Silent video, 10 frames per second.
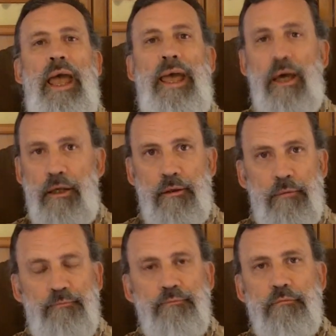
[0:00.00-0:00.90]
And
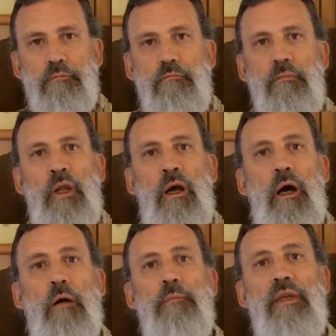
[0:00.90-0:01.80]

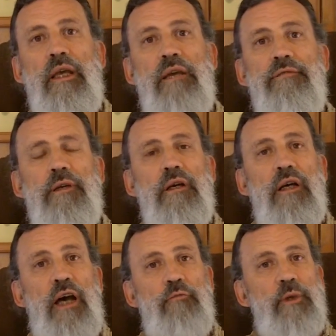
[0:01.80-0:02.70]
um, if the
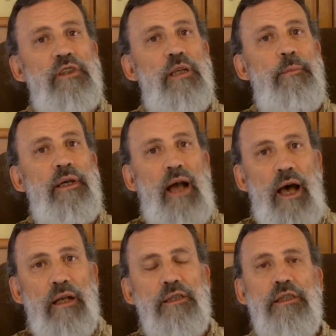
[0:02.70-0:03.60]
governments had been
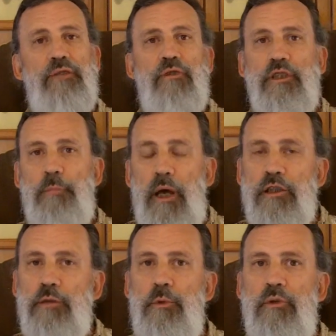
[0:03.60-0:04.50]
honest and
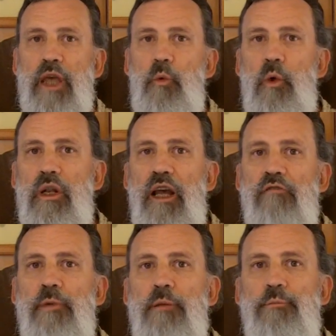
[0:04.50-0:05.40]
responsible, they would
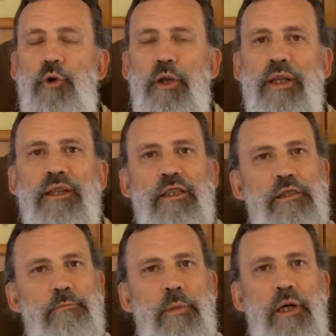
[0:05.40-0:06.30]
have been putting
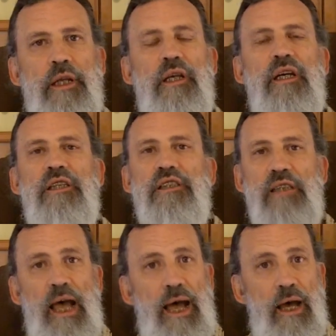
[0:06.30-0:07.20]
this money
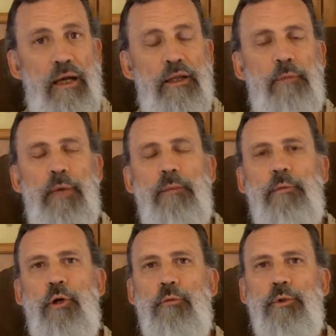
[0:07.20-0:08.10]
aside that
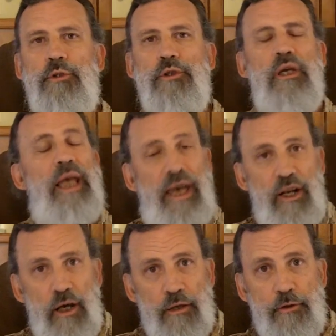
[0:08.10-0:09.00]
baby boomers
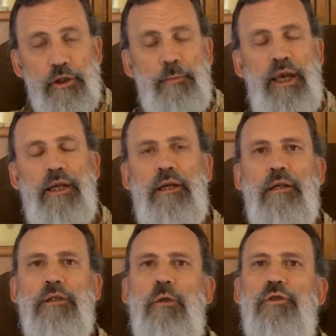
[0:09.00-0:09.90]
and others paid
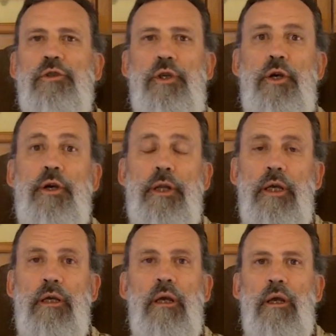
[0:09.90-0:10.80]
into Social
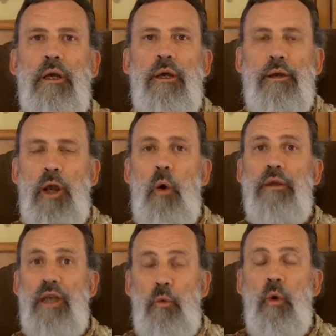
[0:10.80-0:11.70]
Security,
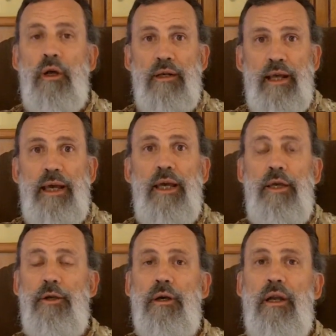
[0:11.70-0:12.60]
knowing that one
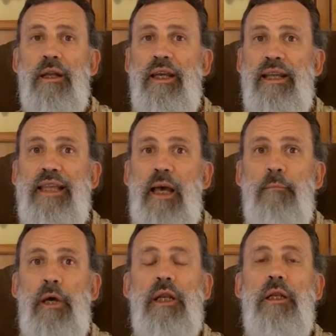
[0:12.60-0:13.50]
day you're going to need
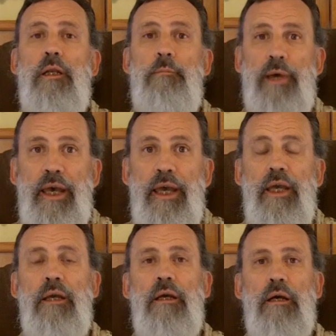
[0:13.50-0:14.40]
that money to
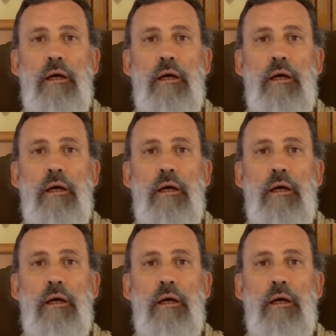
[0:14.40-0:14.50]
pay